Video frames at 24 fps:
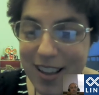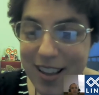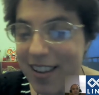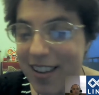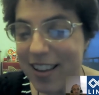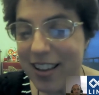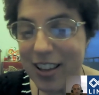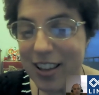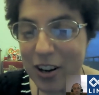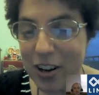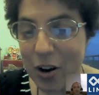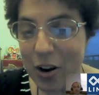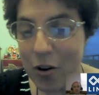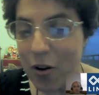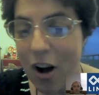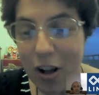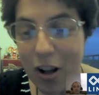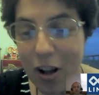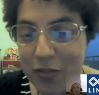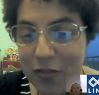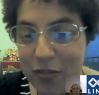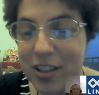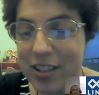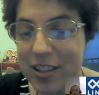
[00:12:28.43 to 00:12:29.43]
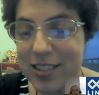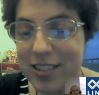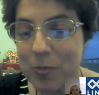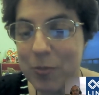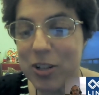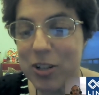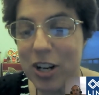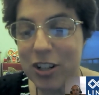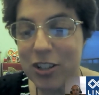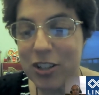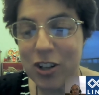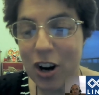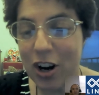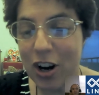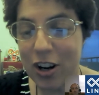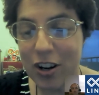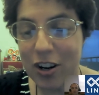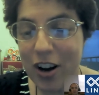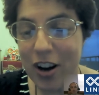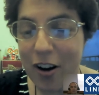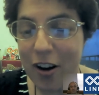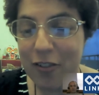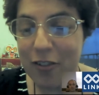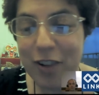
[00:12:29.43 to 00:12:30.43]
you know, all the subjects are
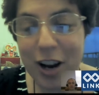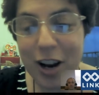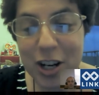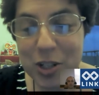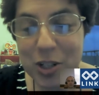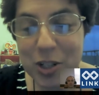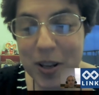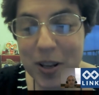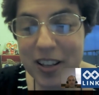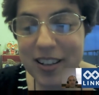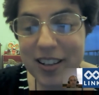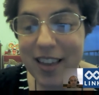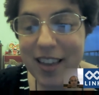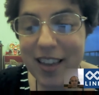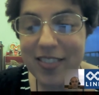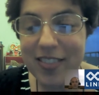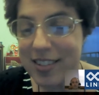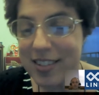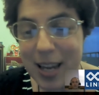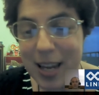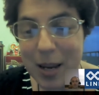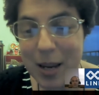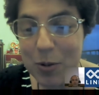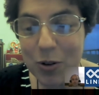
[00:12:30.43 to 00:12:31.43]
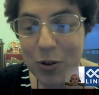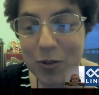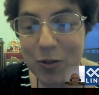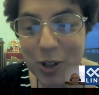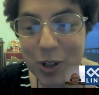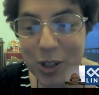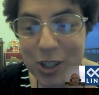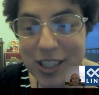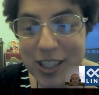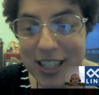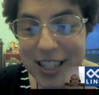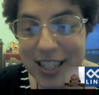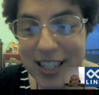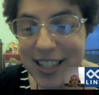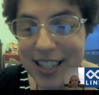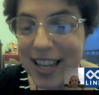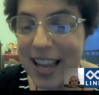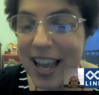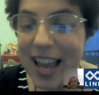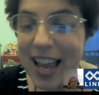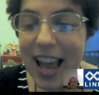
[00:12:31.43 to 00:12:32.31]
freshmen at the same university,